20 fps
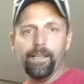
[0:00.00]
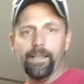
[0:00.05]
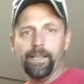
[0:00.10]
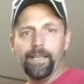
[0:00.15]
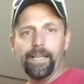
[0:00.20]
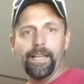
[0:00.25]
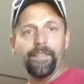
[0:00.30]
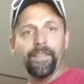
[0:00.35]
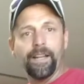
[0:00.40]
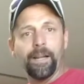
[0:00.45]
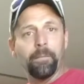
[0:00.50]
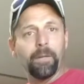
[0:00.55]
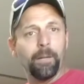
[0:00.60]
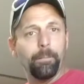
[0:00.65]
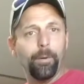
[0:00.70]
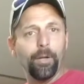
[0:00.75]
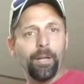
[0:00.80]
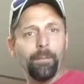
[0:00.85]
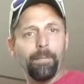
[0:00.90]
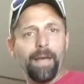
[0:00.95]
And then I'm going to
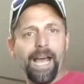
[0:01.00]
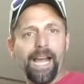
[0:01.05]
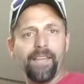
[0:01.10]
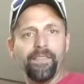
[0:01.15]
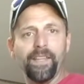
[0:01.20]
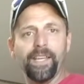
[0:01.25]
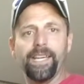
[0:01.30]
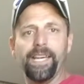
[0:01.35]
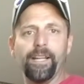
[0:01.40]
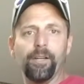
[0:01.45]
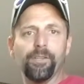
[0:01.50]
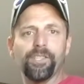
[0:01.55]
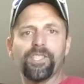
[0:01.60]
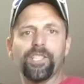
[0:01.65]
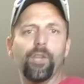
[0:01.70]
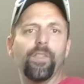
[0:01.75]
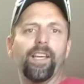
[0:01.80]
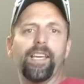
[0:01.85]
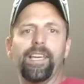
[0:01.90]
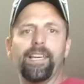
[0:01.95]
put him back in the kennel.
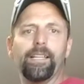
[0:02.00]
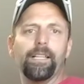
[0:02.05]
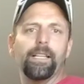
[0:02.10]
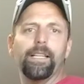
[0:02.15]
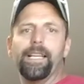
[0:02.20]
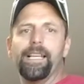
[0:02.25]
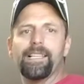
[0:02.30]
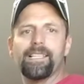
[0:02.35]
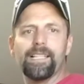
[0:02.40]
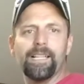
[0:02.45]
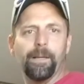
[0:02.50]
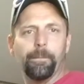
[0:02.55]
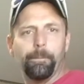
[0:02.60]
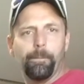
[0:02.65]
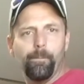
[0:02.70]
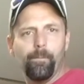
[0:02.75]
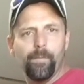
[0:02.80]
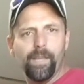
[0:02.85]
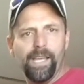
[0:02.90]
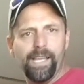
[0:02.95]
So the kennel isn't
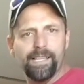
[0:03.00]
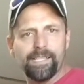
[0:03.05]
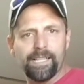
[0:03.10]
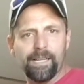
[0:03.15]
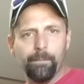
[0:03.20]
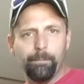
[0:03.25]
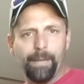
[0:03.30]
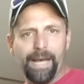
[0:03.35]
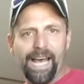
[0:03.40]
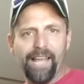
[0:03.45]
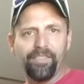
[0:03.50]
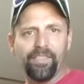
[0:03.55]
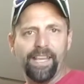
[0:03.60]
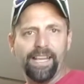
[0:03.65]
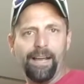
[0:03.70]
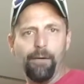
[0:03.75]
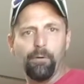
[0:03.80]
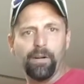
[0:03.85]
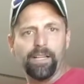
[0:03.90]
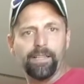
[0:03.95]
a bad thing.
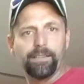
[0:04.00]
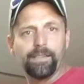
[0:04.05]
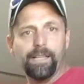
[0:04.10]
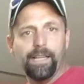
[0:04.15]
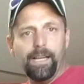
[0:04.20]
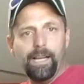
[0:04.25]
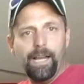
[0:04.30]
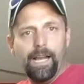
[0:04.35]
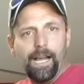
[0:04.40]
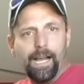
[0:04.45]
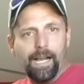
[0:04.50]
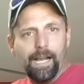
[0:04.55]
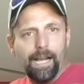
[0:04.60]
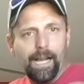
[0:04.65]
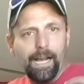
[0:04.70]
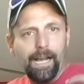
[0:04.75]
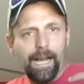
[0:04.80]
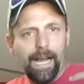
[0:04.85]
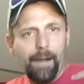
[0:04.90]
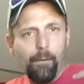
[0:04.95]

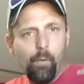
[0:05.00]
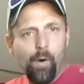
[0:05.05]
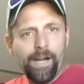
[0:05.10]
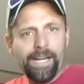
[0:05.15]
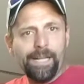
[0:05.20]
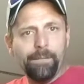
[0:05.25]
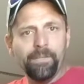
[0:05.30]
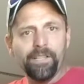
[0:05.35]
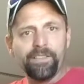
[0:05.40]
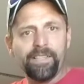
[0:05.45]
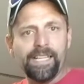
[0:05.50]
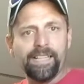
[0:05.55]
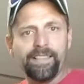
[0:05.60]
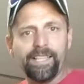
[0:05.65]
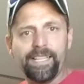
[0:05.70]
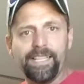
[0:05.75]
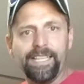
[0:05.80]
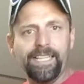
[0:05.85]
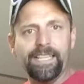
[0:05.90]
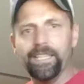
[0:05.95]
I want him to think the
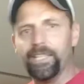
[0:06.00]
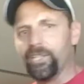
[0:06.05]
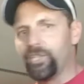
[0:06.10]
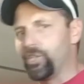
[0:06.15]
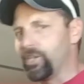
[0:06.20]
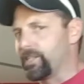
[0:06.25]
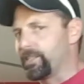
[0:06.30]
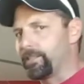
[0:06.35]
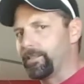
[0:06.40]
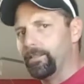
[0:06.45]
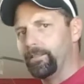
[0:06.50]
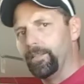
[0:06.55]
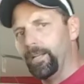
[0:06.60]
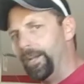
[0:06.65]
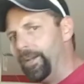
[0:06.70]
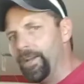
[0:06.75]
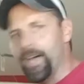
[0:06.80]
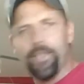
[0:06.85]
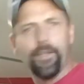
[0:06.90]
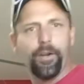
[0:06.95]
kennel is just
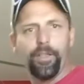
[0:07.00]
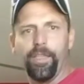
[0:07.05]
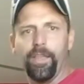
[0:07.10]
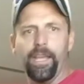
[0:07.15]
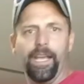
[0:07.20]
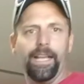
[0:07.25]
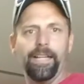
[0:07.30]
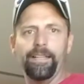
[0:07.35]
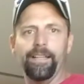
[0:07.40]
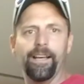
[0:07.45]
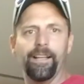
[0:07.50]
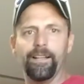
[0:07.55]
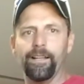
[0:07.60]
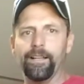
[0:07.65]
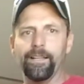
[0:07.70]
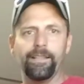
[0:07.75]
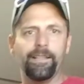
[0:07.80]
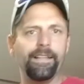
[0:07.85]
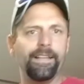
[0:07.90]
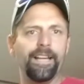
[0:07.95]
another thing,
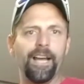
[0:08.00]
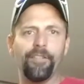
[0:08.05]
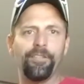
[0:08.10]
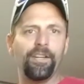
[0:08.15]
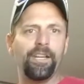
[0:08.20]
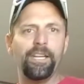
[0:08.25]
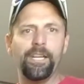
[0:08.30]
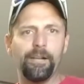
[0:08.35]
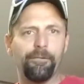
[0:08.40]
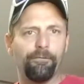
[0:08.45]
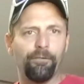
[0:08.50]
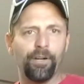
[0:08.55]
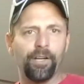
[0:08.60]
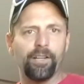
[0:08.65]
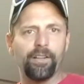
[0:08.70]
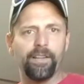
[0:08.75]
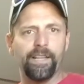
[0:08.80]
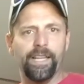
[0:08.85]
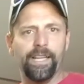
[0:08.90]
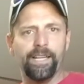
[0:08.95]
nothing
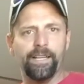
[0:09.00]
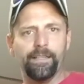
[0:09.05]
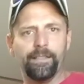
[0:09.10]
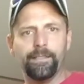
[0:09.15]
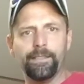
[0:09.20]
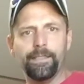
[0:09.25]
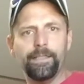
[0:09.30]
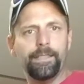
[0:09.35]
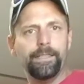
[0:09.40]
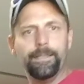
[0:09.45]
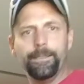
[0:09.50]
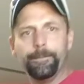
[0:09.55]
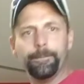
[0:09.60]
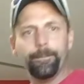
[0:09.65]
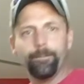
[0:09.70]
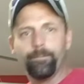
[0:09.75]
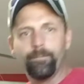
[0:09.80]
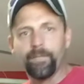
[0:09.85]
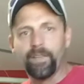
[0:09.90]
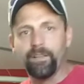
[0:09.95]
different than,
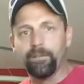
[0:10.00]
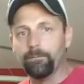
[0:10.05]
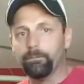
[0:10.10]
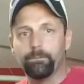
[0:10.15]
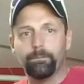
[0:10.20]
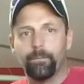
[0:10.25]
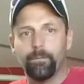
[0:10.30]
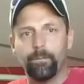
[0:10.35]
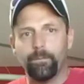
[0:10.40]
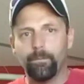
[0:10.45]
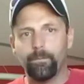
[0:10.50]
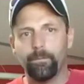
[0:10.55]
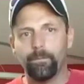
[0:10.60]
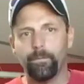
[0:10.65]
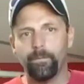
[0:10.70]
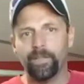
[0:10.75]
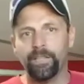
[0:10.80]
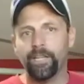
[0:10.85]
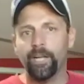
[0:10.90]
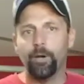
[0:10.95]

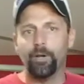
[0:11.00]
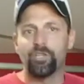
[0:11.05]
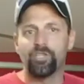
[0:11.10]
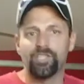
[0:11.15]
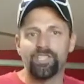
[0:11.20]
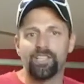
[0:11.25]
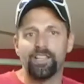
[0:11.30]
it's just